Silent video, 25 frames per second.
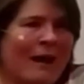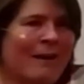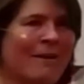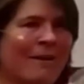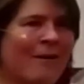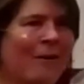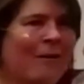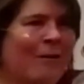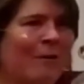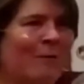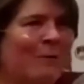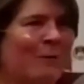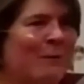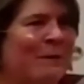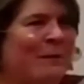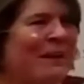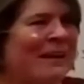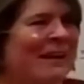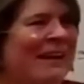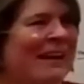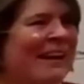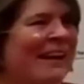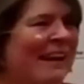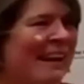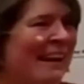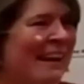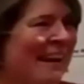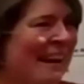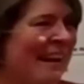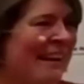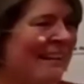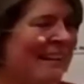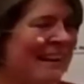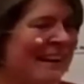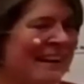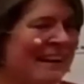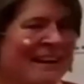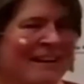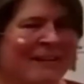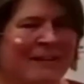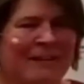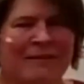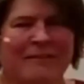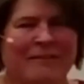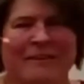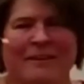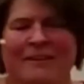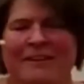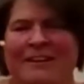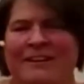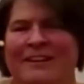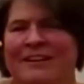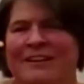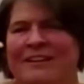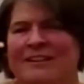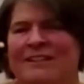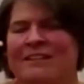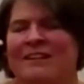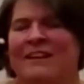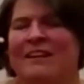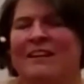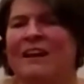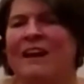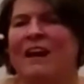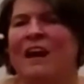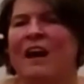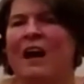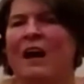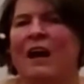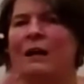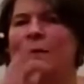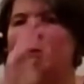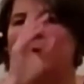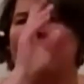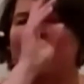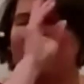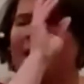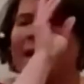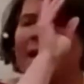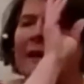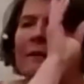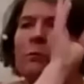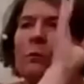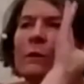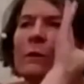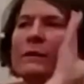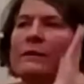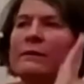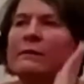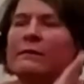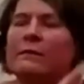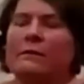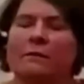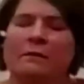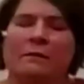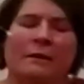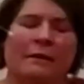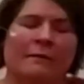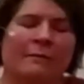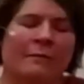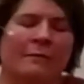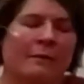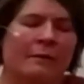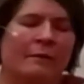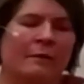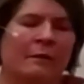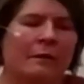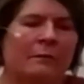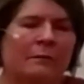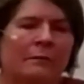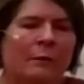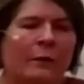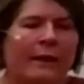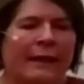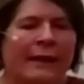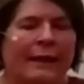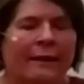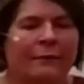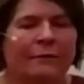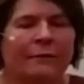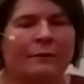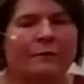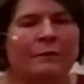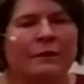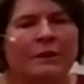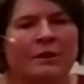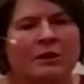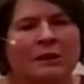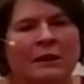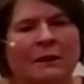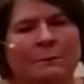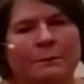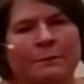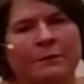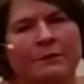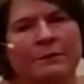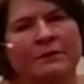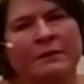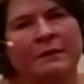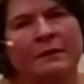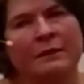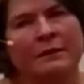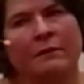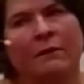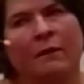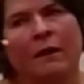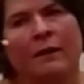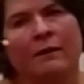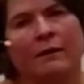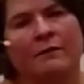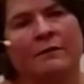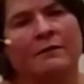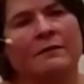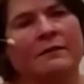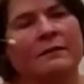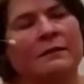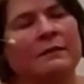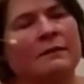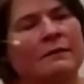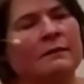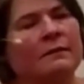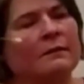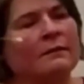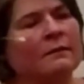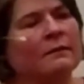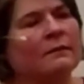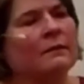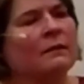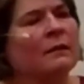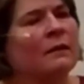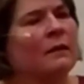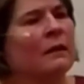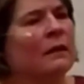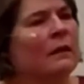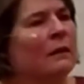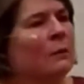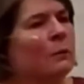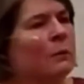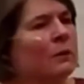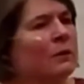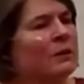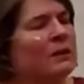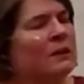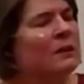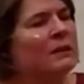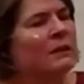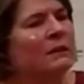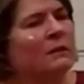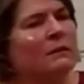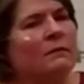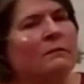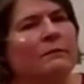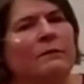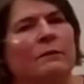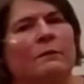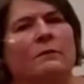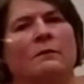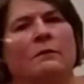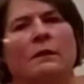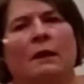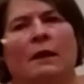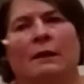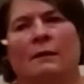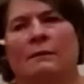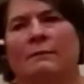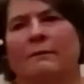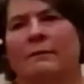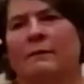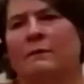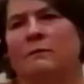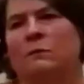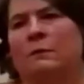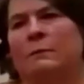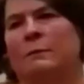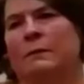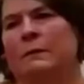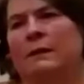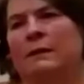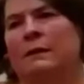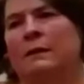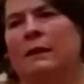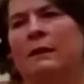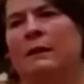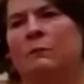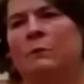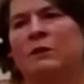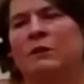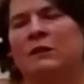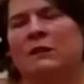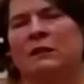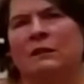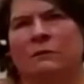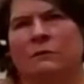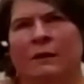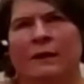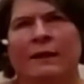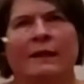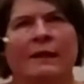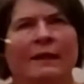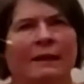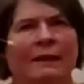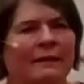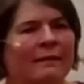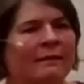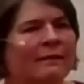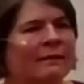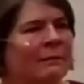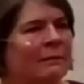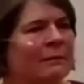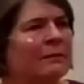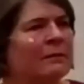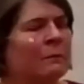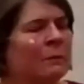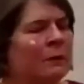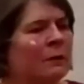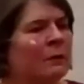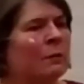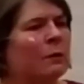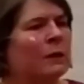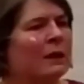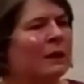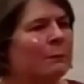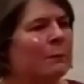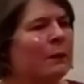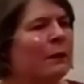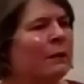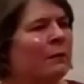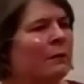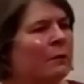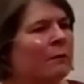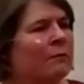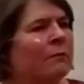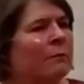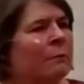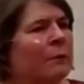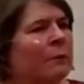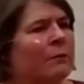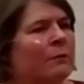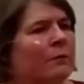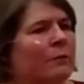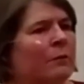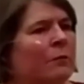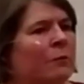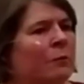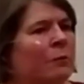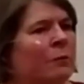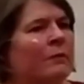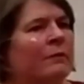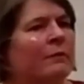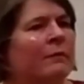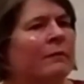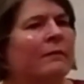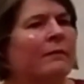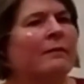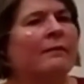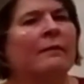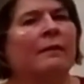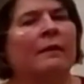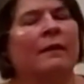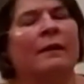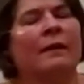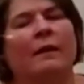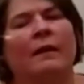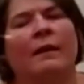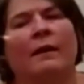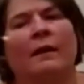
back home and take care of their kids. Um, I have one student at Villanova right now who's finishing up her senior honors thesis, where she's interviewed a lot of these women. And what she's finding, and it seems to mirror what I'm hearing from other sources,